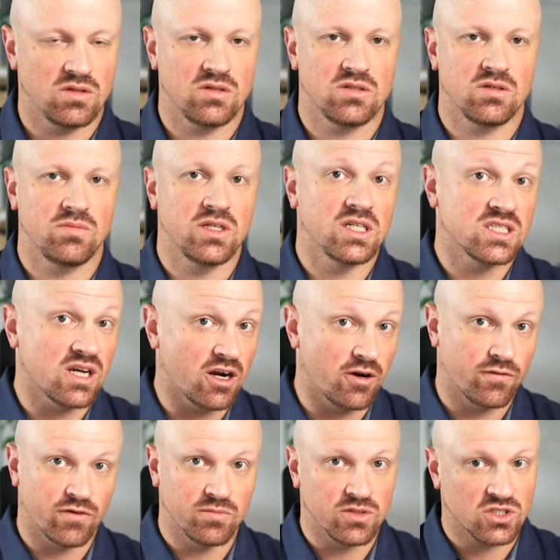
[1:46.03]
to be
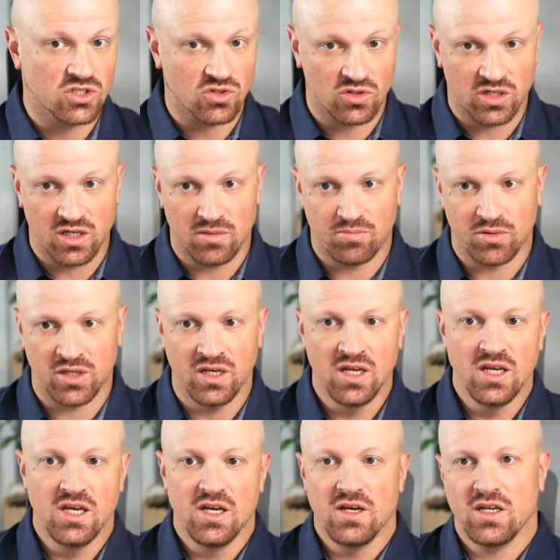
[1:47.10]
desired from the street. But
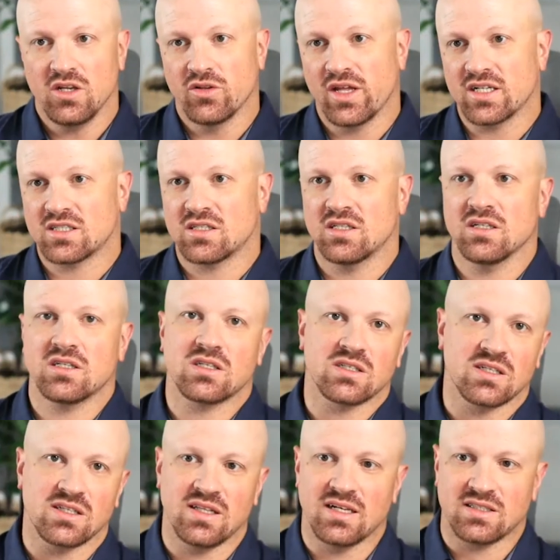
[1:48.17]
that's the
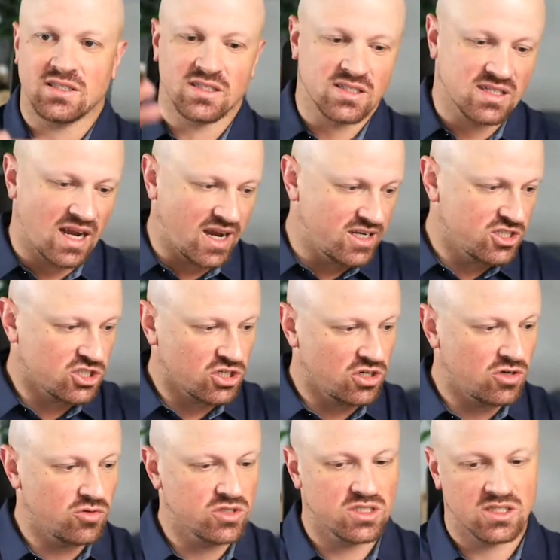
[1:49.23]

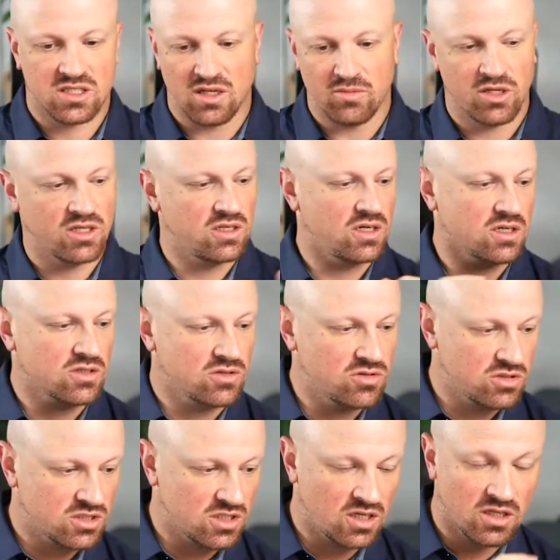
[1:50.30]
sideshow, is the
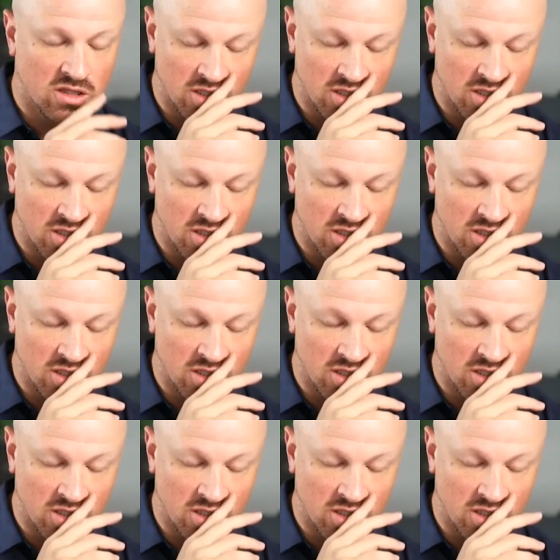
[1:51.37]
semiconductors.